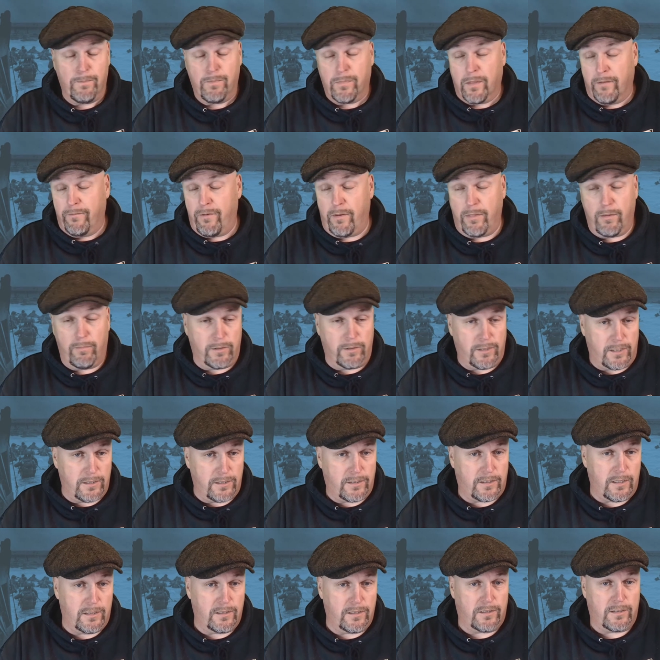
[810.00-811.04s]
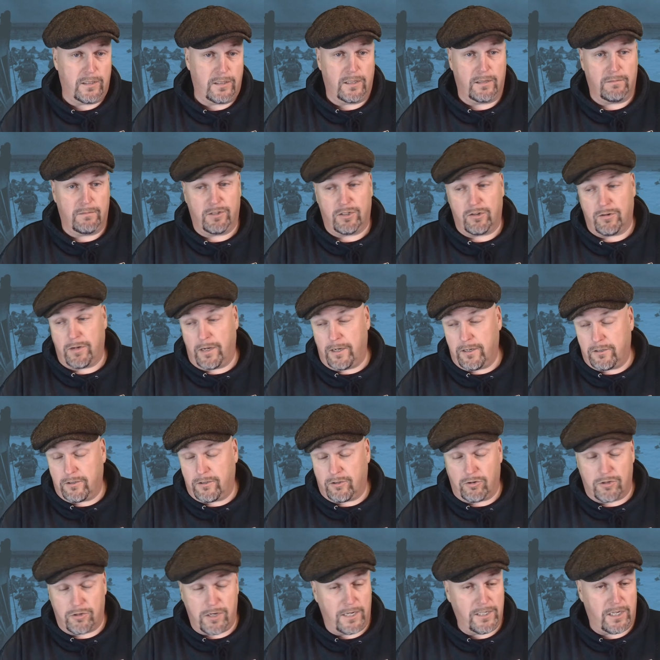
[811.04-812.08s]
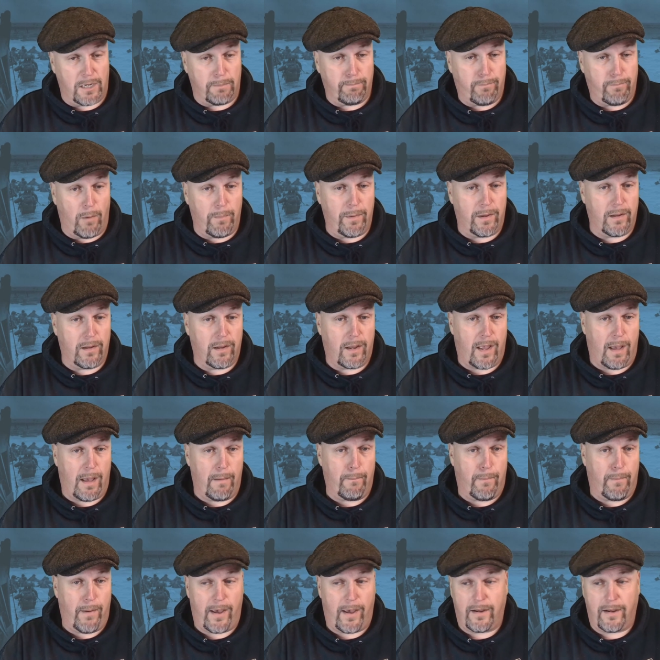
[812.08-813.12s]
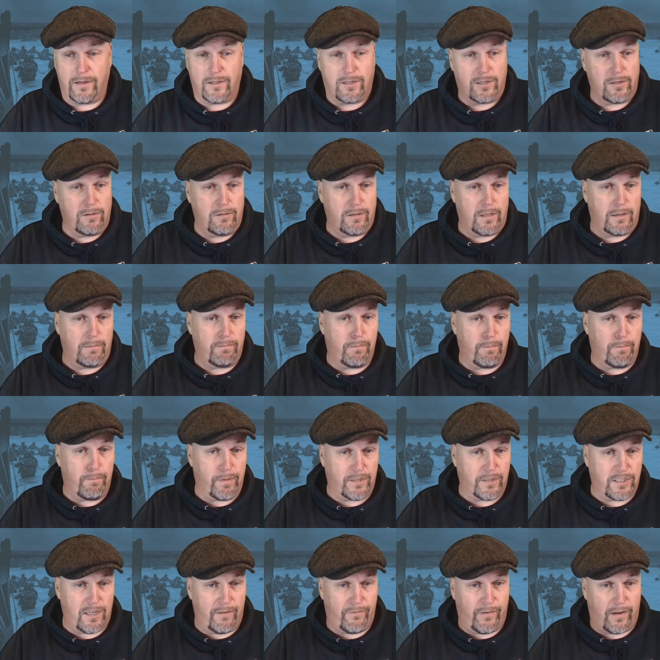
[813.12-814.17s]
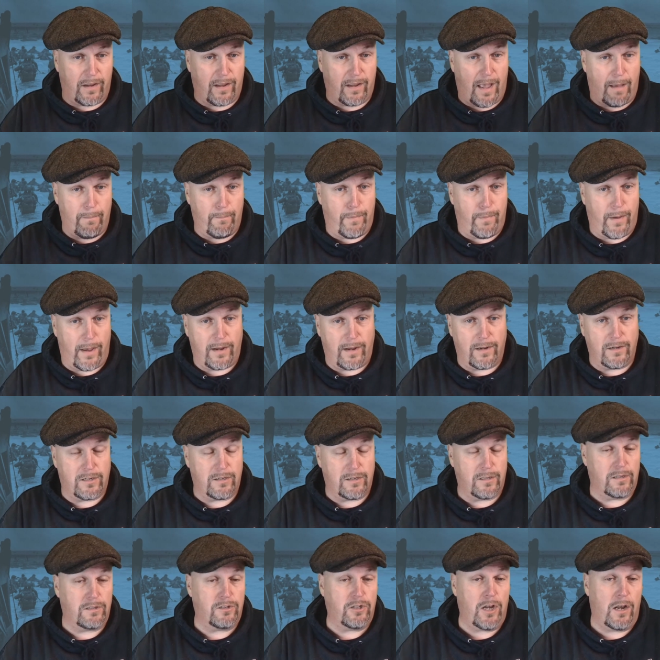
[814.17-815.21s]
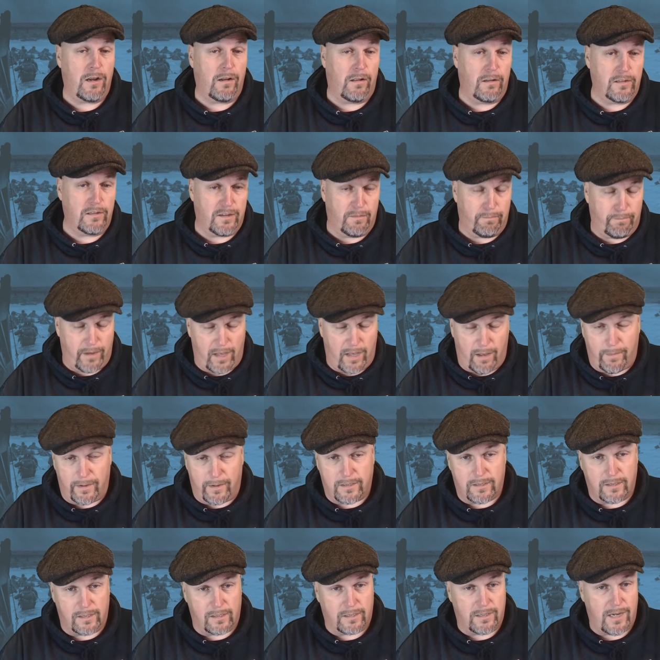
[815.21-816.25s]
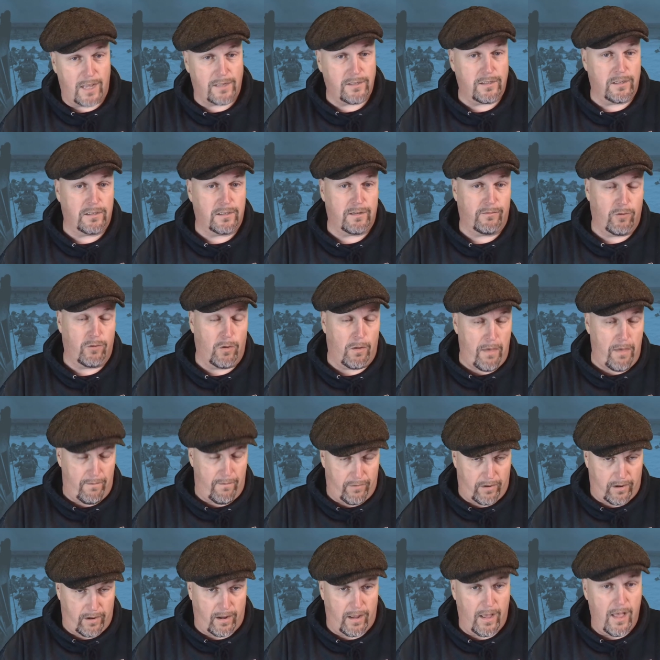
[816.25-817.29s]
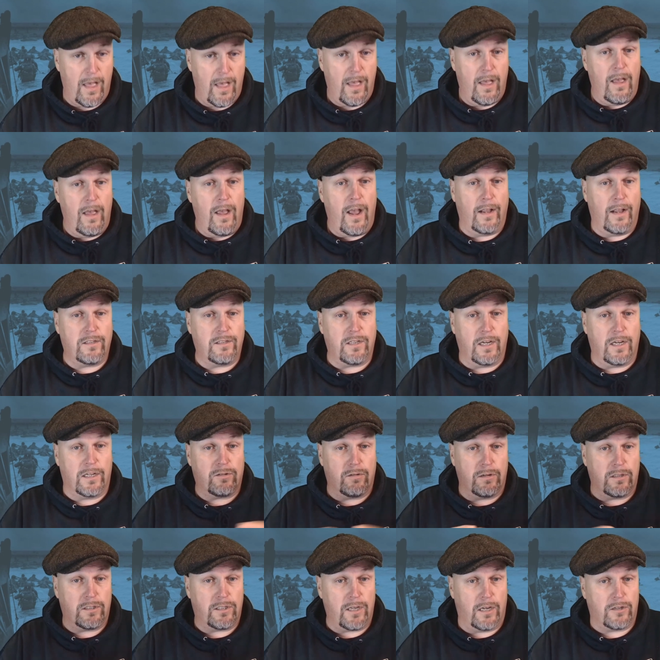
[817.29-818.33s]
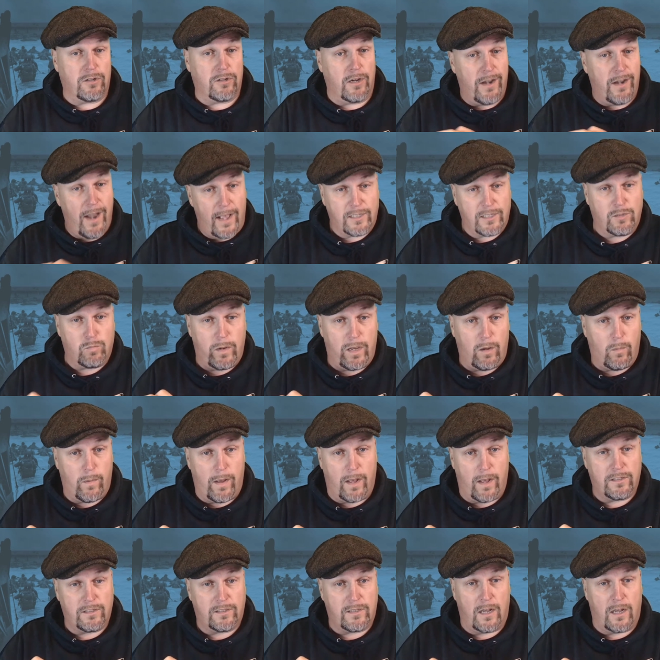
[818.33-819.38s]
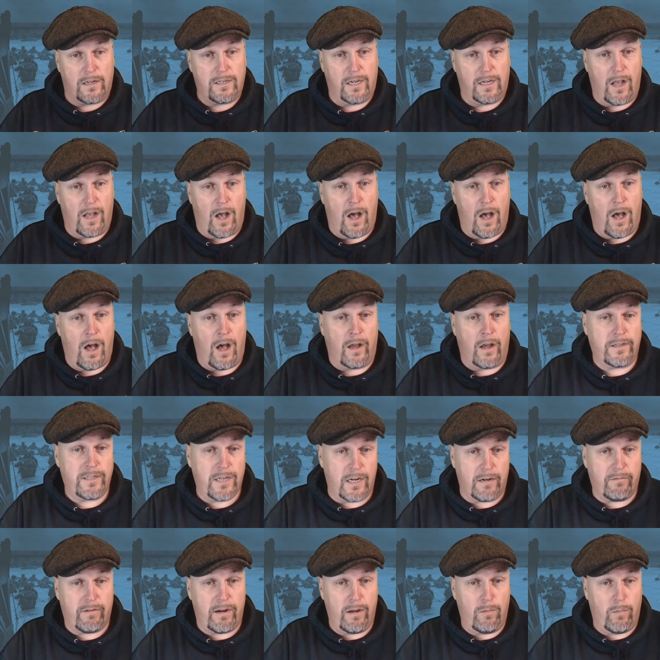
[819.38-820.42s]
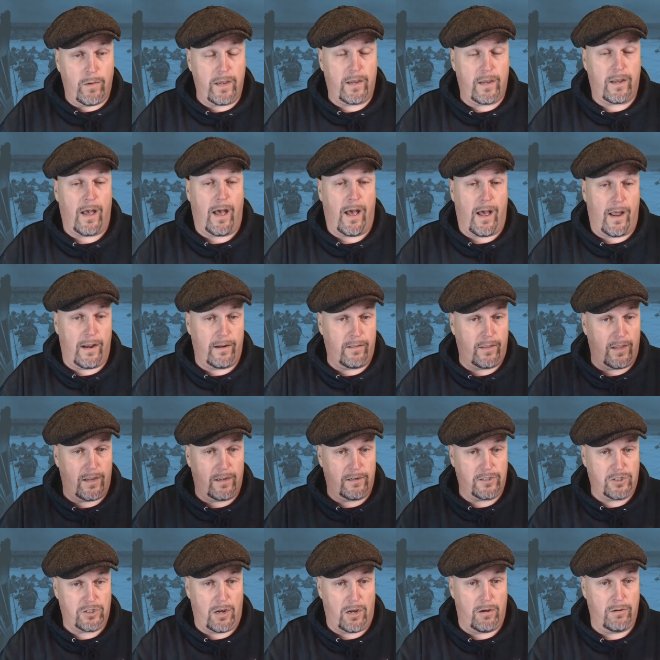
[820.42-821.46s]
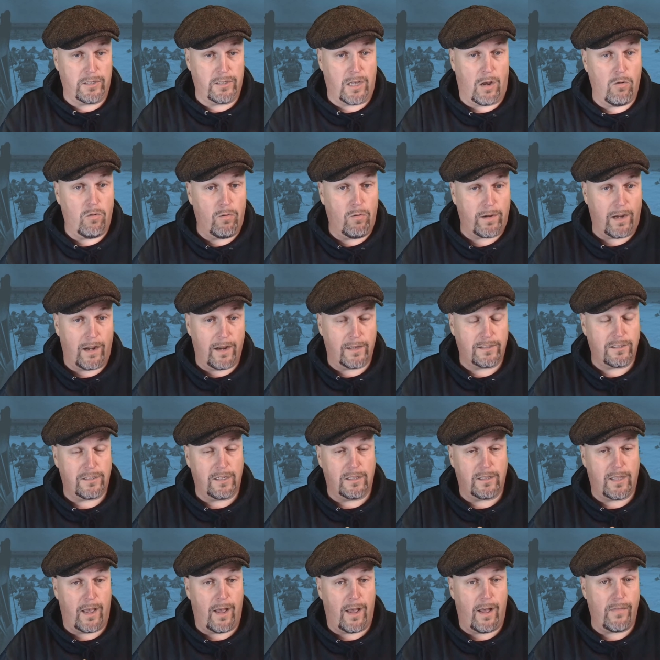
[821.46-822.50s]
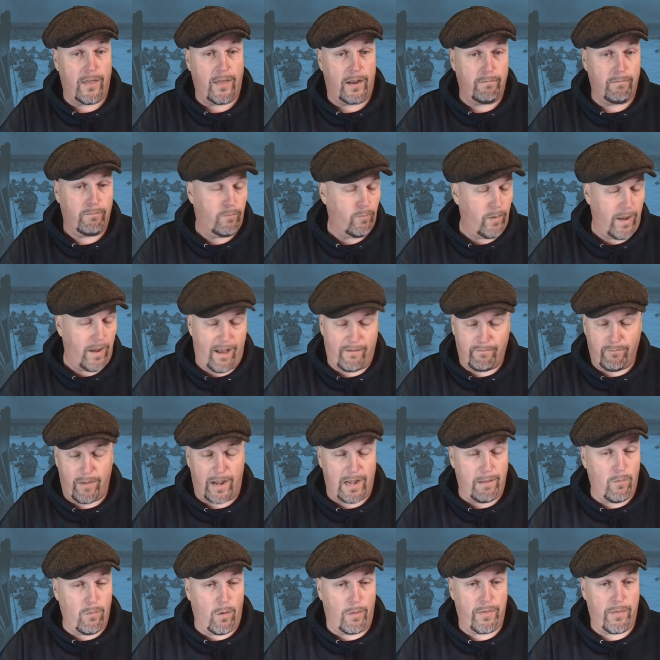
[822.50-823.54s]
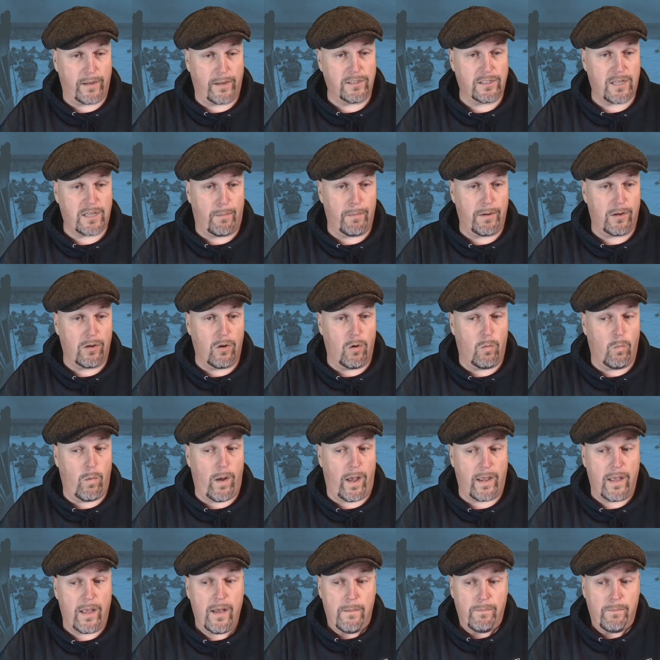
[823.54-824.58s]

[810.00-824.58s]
from the resistance to the strategic bombing campaign to the Pacific campaign to the jungles of Burma to the deserts of North Africa, etc., etc. Next week we are starting our artillery week, and the shows are already listed there. And then we have many more things coming your way.